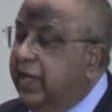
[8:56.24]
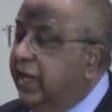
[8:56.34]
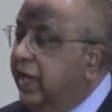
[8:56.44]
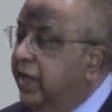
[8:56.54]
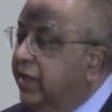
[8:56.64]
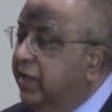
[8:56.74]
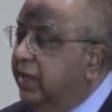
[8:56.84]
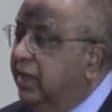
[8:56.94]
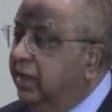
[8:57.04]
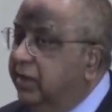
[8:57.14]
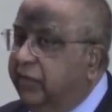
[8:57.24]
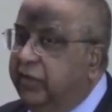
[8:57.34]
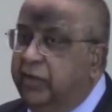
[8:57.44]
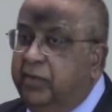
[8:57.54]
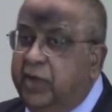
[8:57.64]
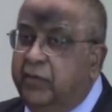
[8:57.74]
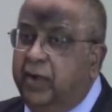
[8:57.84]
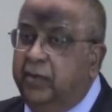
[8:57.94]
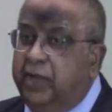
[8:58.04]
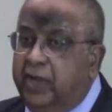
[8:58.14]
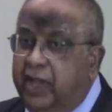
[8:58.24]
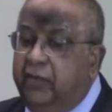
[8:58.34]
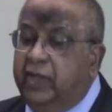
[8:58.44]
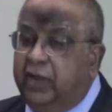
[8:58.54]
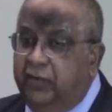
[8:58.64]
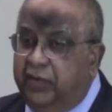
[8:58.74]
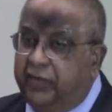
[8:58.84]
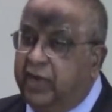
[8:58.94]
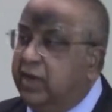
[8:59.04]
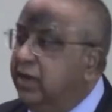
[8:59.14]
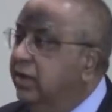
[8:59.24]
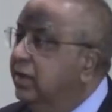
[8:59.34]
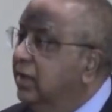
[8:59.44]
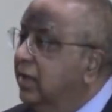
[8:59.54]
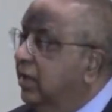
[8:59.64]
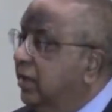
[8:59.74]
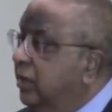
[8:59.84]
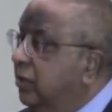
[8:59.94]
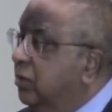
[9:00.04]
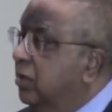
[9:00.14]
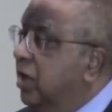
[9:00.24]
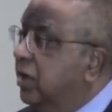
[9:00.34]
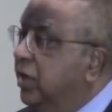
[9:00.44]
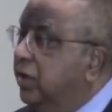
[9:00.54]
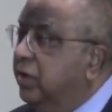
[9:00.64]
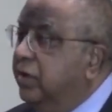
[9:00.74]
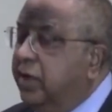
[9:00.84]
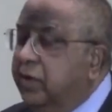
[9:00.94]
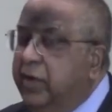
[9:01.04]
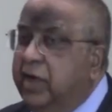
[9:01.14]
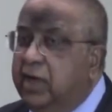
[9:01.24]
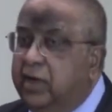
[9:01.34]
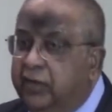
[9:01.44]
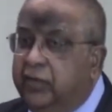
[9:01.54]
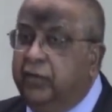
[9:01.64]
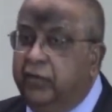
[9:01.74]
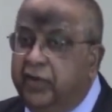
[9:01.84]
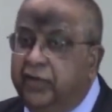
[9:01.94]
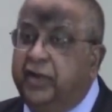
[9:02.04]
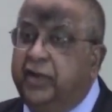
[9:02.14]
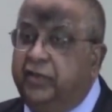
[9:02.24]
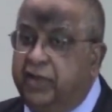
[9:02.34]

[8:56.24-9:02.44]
And this has been from the day that we started. You do not get your degree unless you finish that